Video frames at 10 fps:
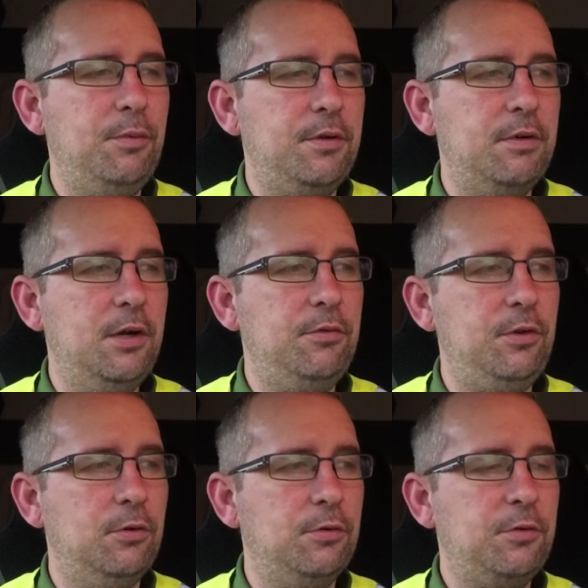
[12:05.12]
with the road
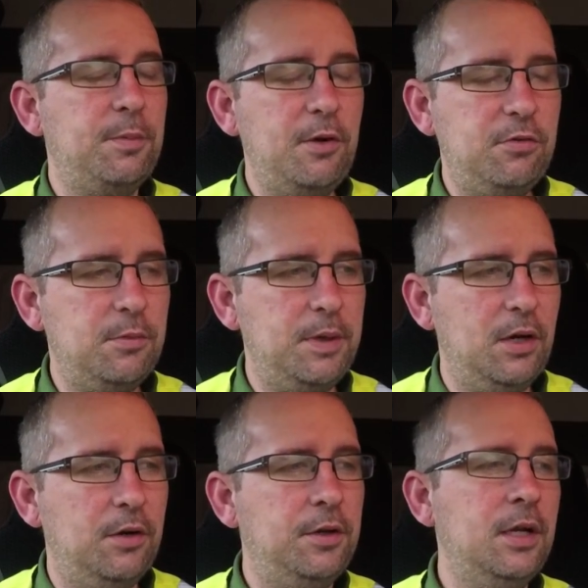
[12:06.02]
you're supposed to be
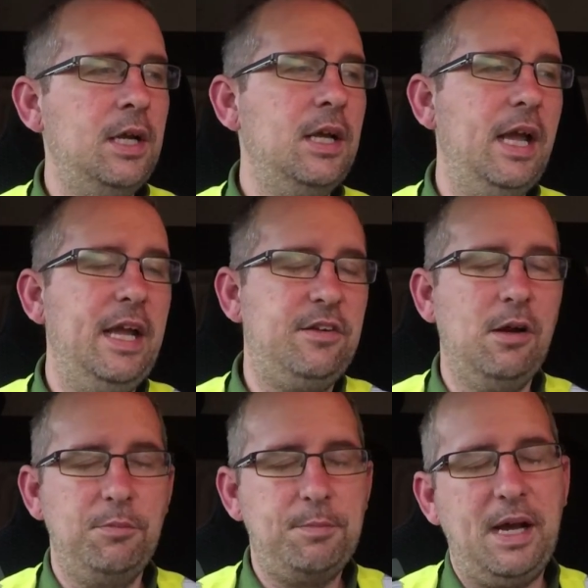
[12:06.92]
on, it
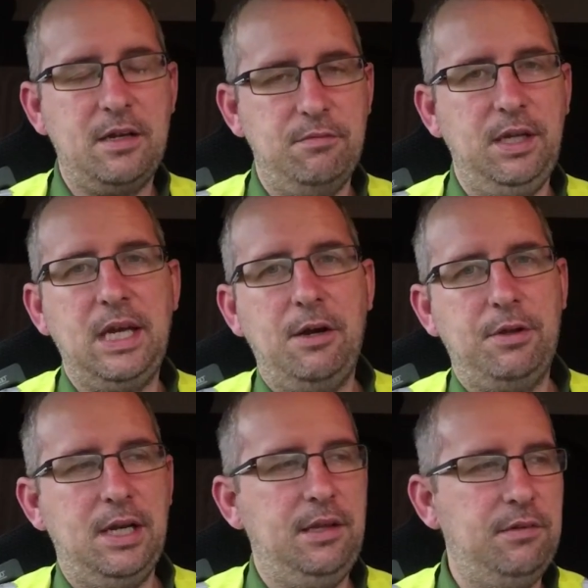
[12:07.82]
jumps back and
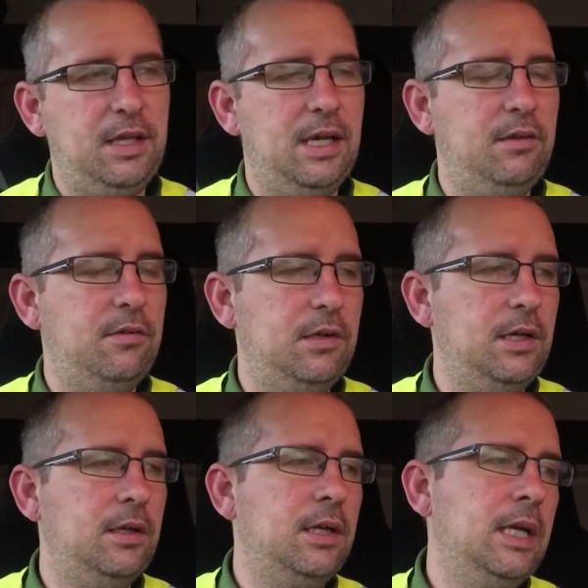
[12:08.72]
recalculates again. So